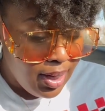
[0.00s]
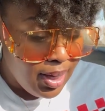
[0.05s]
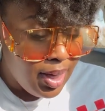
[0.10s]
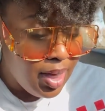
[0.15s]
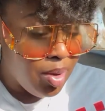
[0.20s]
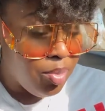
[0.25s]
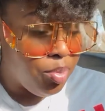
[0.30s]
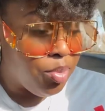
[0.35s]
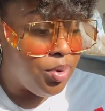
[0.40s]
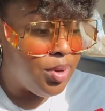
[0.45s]

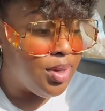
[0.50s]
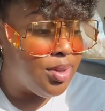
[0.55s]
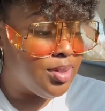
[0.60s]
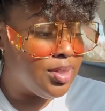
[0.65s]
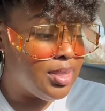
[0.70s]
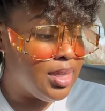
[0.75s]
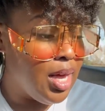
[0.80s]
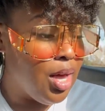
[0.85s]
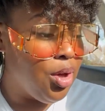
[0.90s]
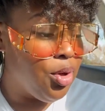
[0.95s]
up
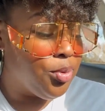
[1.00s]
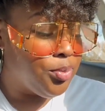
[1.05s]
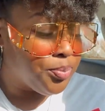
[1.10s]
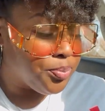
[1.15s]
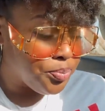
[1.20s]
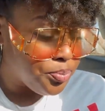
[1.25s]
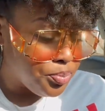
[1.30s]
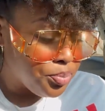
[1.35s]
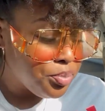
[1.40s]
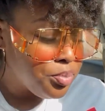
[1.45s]
with so
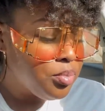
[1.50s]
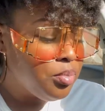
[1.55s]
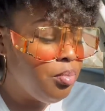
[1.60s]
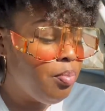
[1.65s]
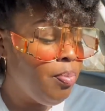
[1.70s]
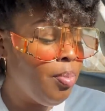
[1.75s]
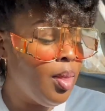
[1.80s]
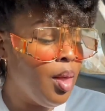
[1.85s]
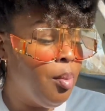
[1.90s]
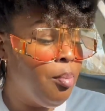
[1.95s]

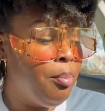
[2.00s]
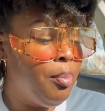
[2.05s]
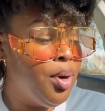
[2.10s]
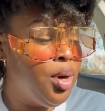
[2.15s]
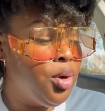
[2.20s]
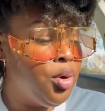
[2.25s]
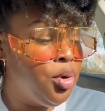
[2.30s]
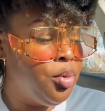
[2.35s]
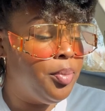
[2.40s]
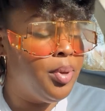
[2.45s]

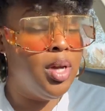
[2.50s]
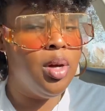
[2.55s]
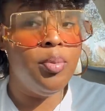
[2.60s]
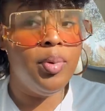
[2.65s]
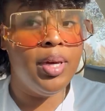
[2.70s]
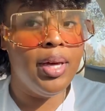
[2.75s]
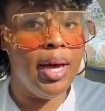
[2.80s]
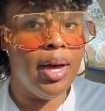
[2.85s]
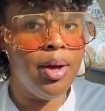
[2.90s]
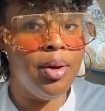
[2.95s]
boom here
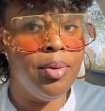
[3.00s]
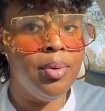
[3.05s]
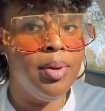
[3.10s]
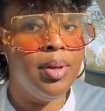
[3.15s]
we go